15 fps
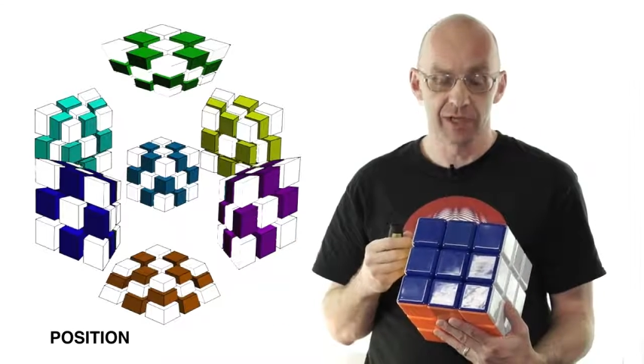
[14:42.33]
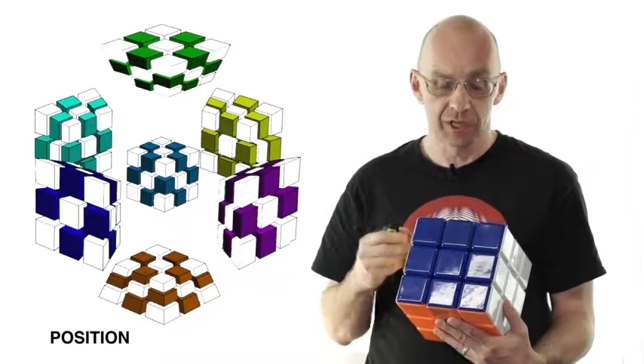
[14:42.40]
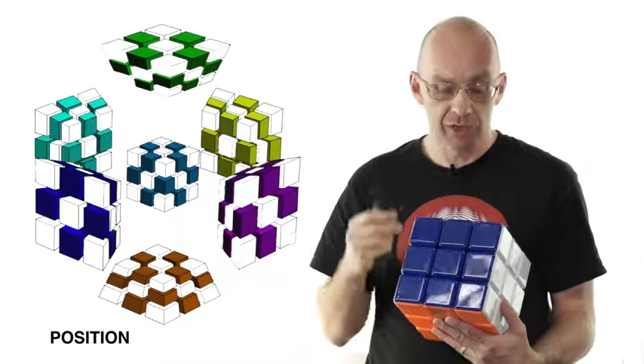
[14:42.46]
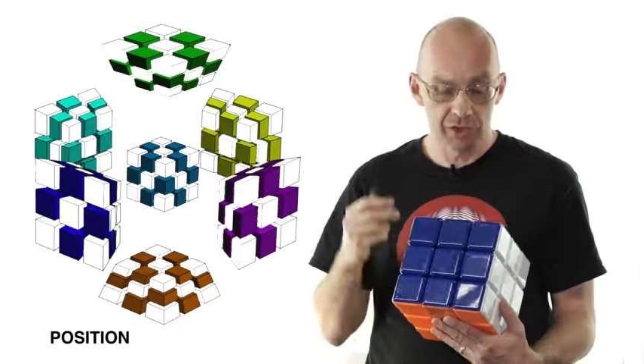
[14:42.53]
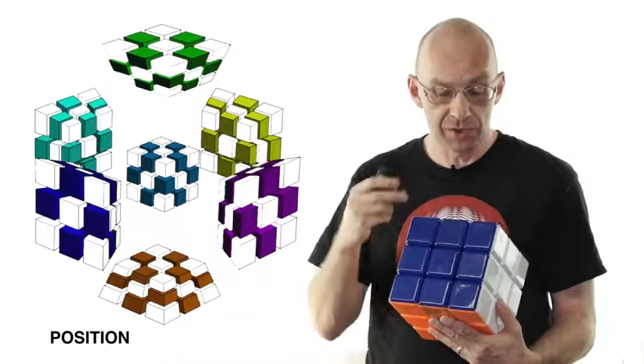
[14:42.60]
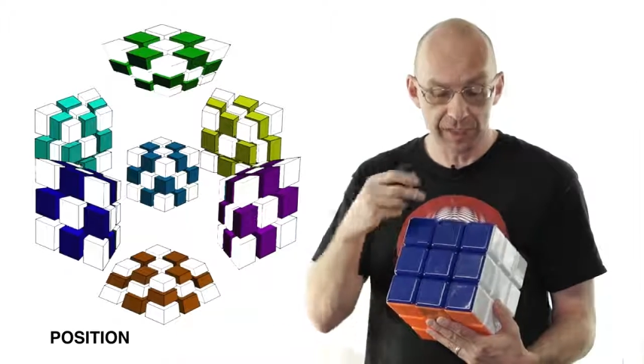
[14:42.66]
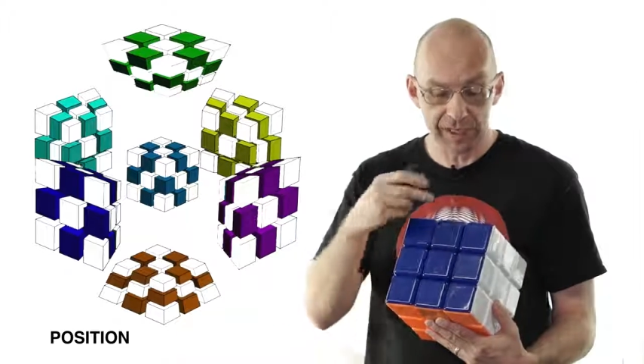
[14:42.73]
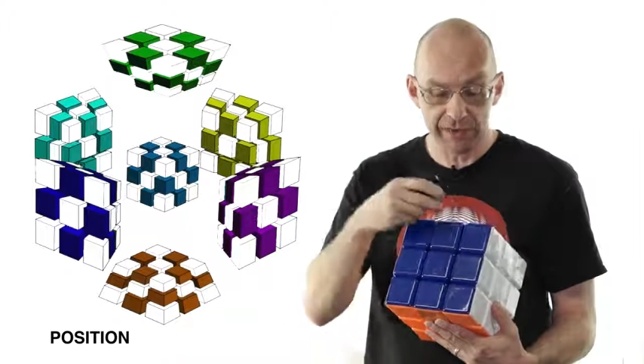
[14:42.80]

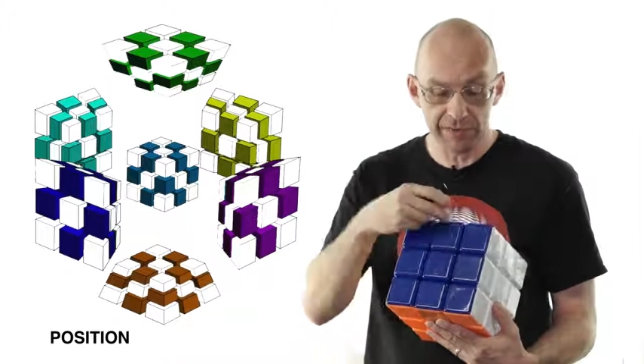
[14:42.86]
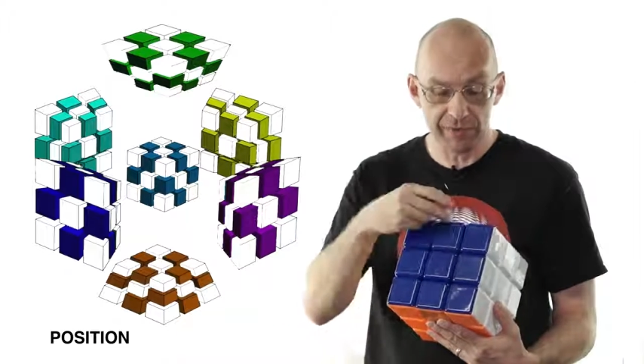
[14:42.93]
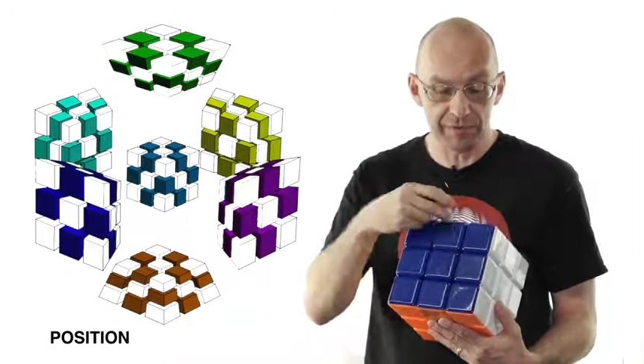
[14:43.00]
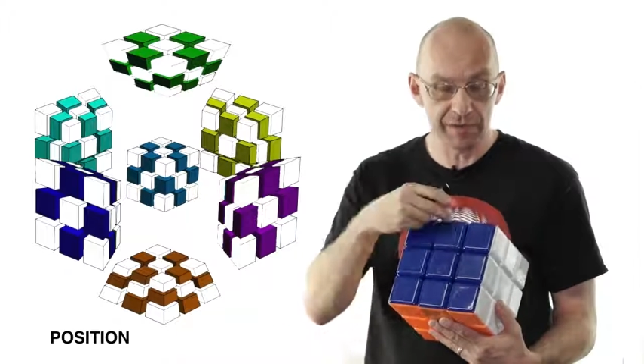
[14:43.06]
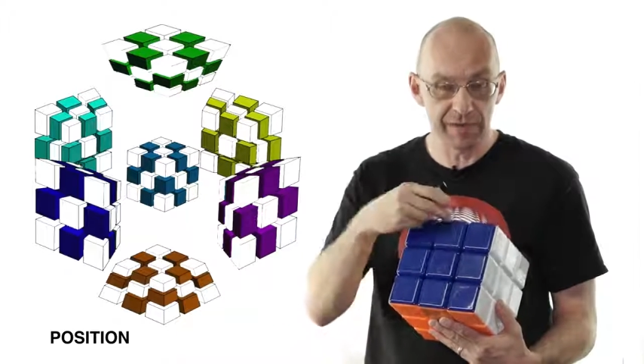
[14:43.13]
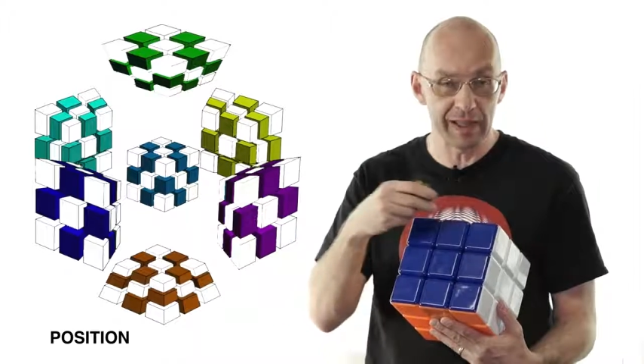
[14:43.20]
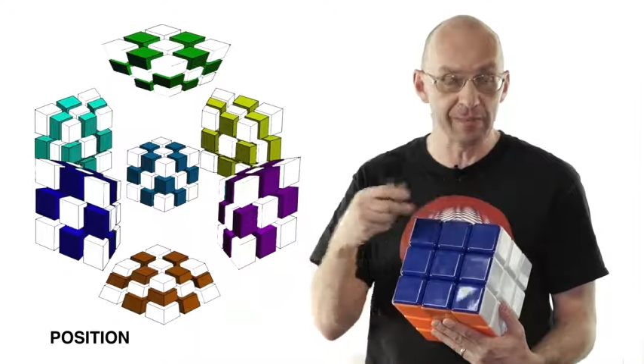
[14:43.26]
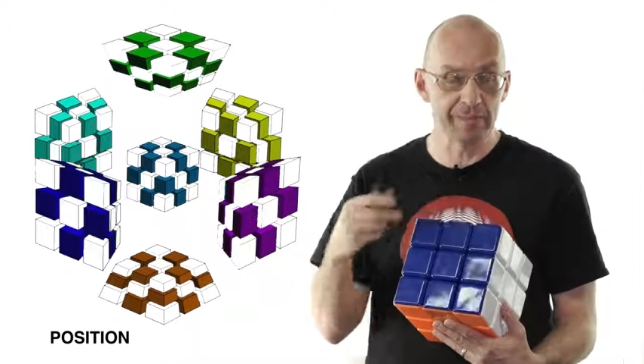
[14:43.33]
You can never
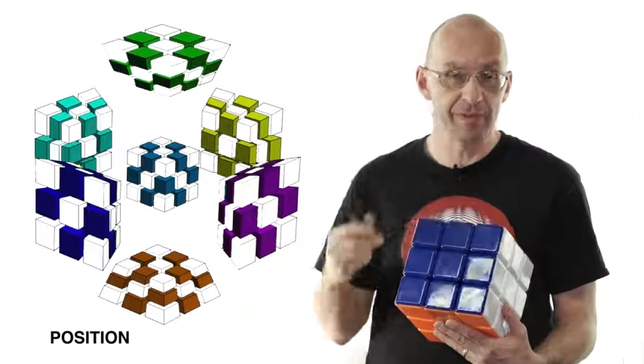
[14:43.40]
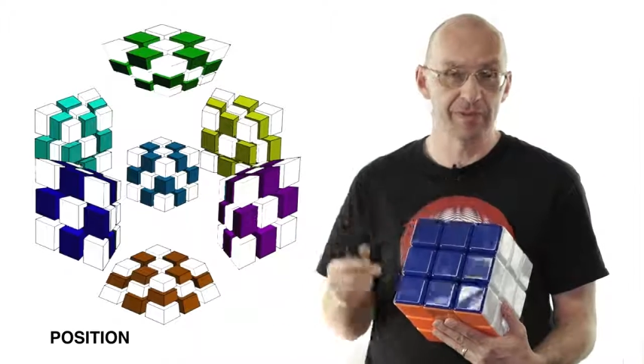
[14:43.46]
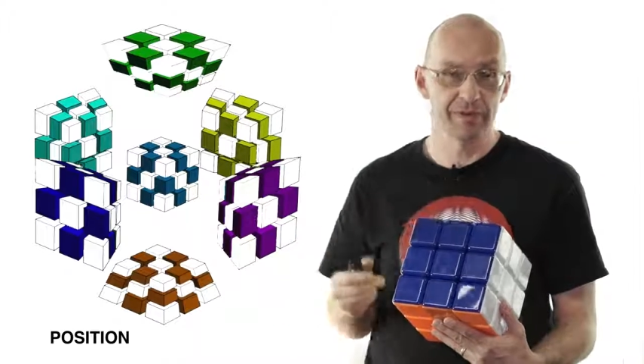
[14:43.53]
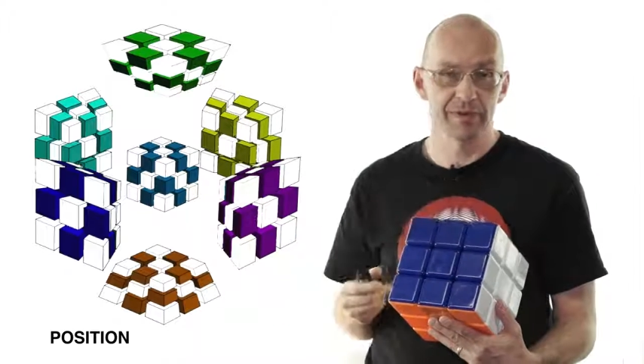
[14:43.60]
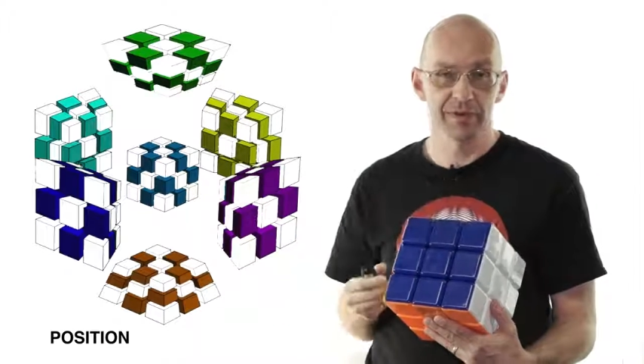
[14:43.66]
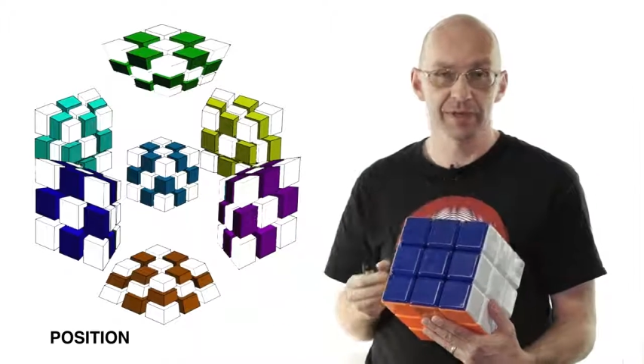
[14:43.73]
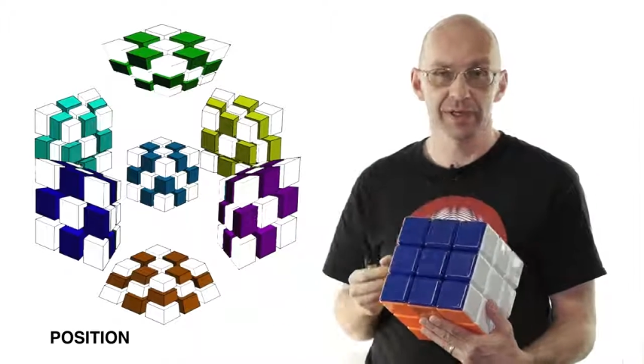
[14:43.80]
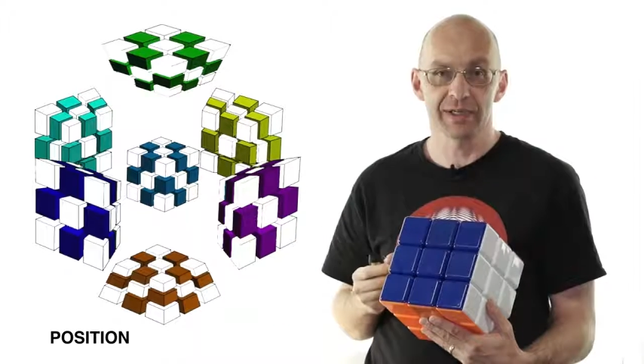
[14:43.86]
flip
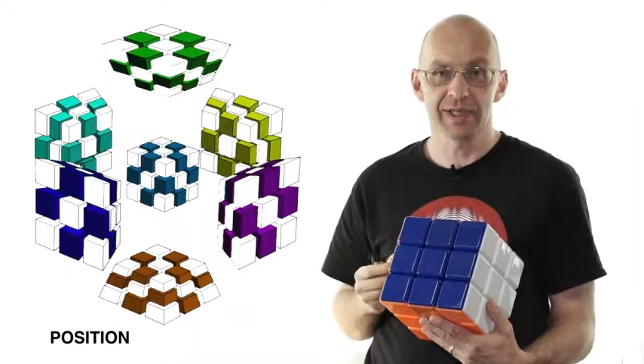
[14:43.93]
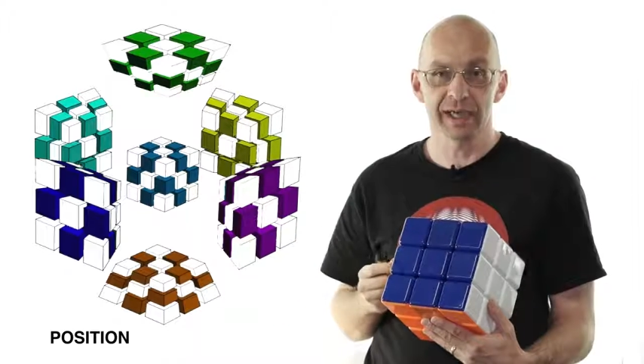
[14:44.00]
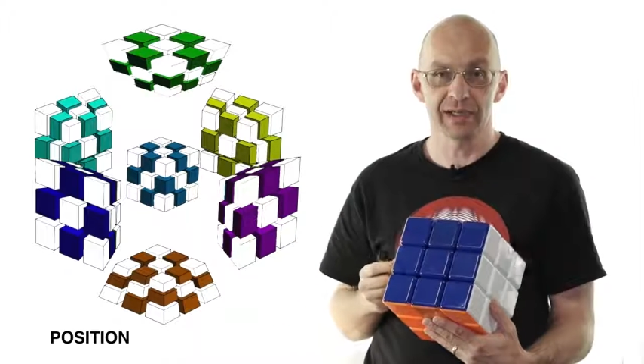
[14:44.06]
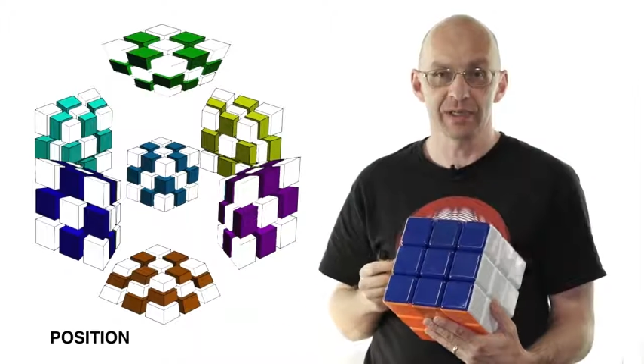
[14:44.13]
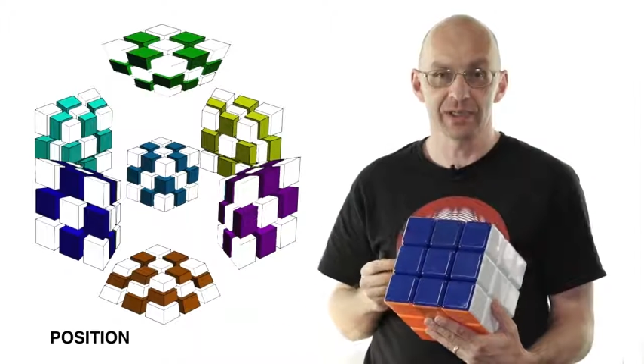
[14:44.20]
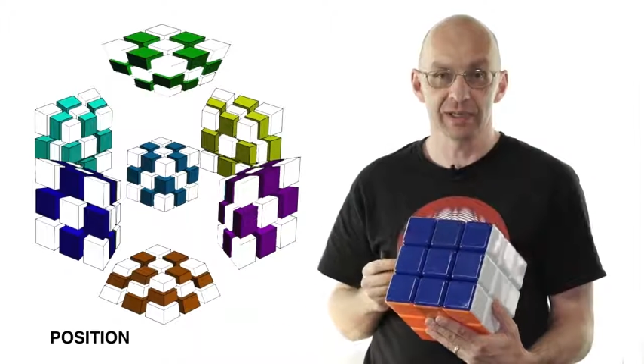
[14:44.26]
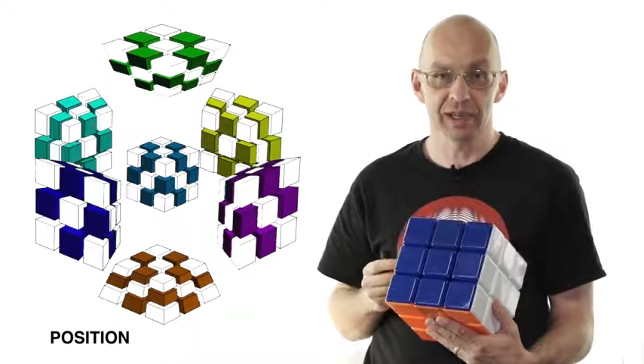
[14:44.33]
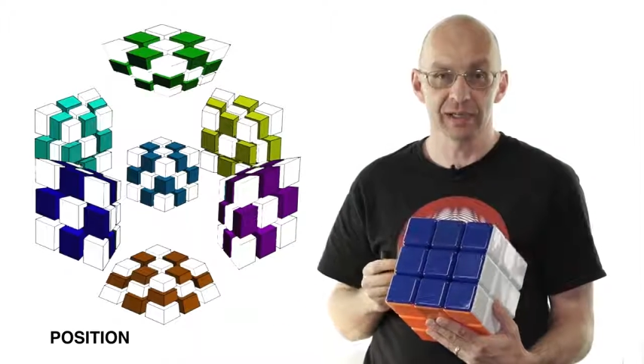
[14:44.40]
an
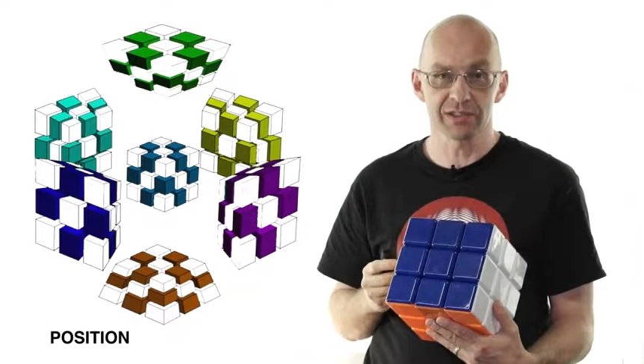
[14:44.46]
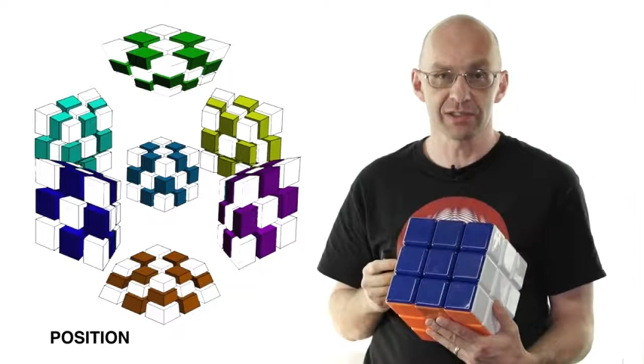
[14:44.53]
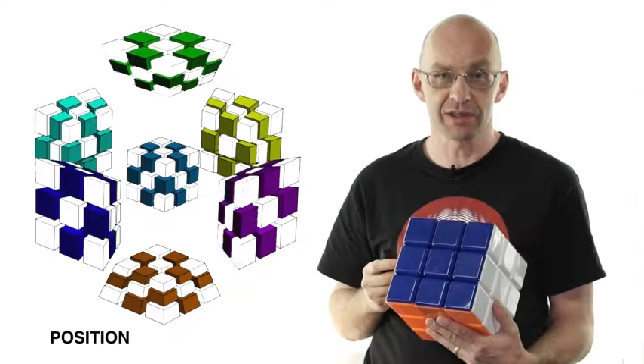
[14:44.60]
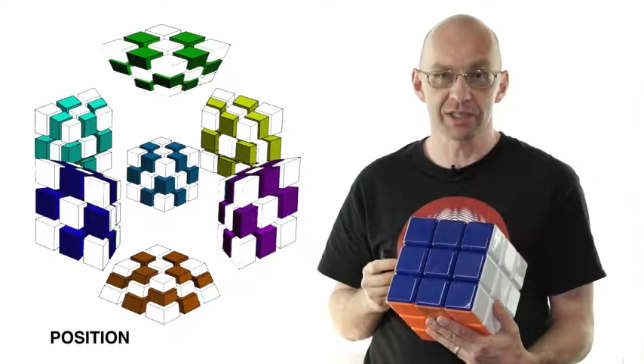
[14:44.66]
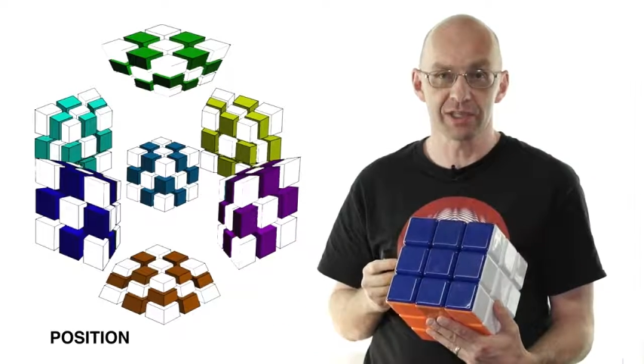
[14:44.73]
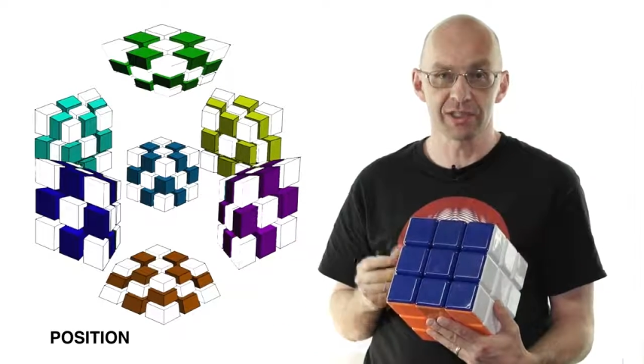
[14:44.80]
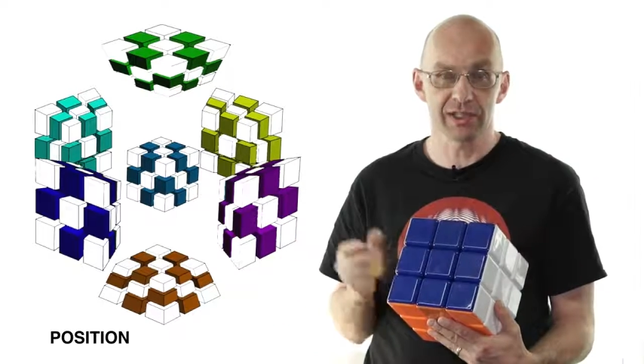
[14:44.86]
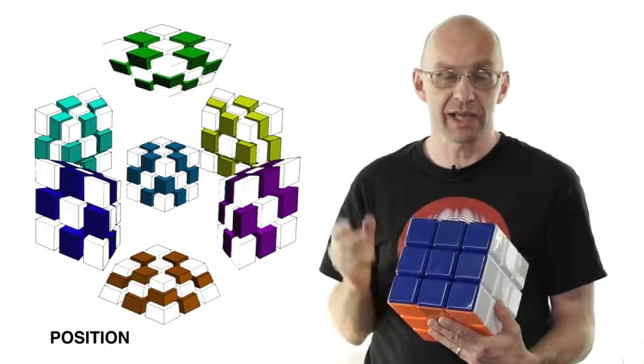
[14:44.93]
edge in isolation.